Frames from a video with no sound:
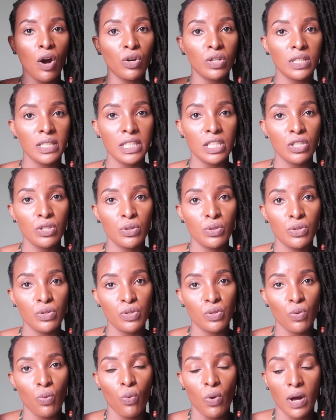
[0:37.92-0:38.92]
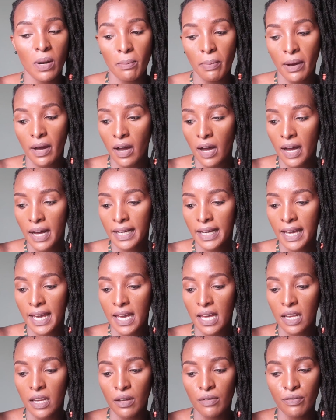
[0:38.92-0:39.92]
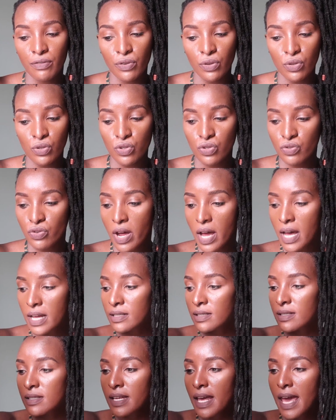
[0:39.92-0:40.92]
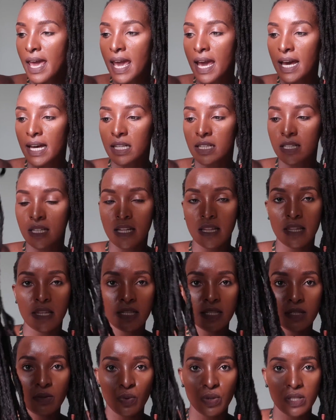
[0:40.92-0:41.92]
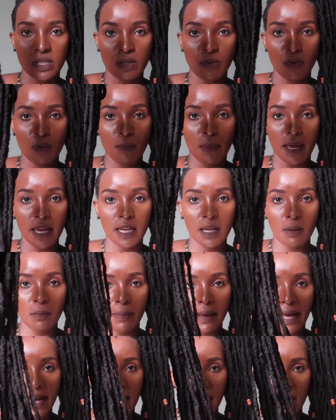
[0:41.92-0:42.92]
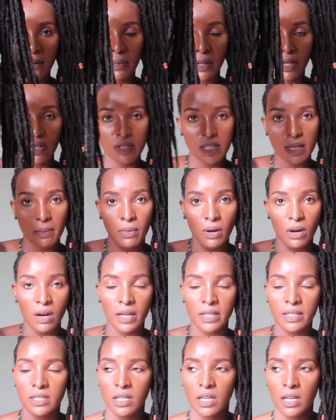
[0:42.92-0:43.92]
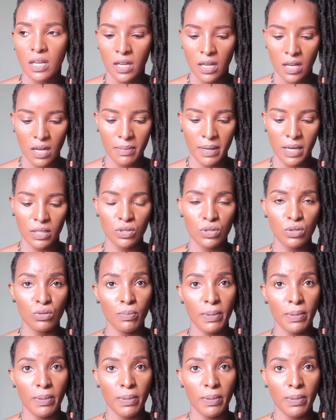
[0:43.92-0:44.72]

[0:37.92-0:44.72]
only used one pack and a few strands, and this was the remaining pack because I bought about 2